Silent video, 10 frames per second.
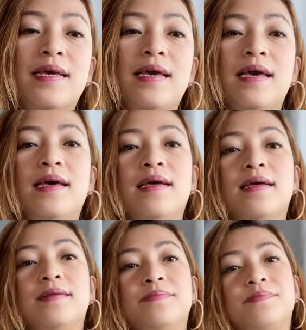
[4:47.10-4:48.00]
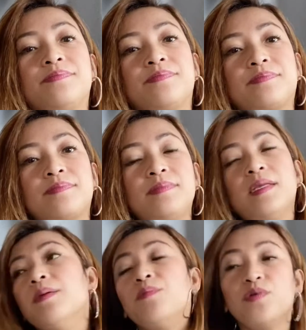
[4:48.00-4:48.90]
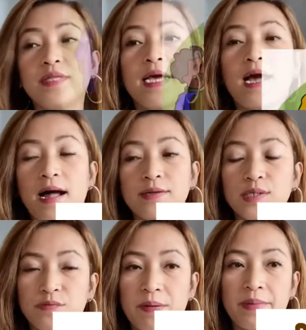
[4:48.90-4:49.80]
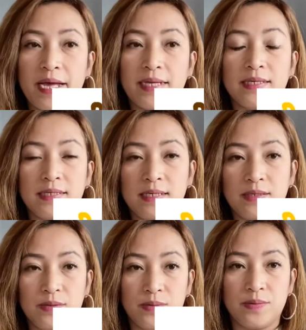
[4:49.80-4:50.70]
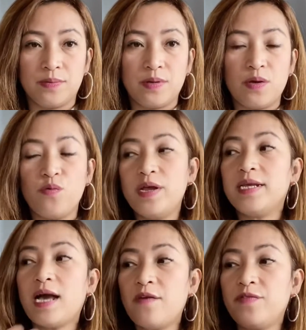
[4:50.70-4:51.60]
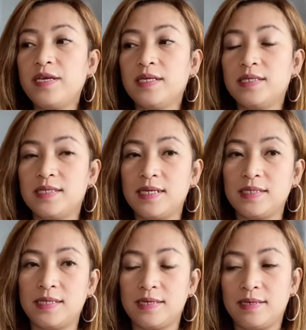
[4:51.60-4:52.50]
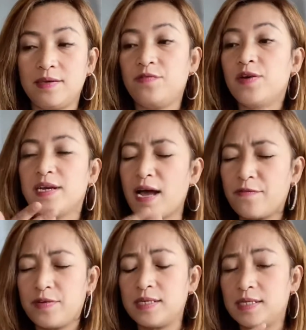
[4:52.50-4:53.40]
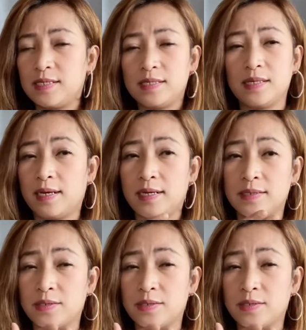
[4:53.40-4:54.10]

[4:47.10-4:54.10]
And protect others from getting sick too. When coughing and sneezing, if you're coughing, sneezing, and it's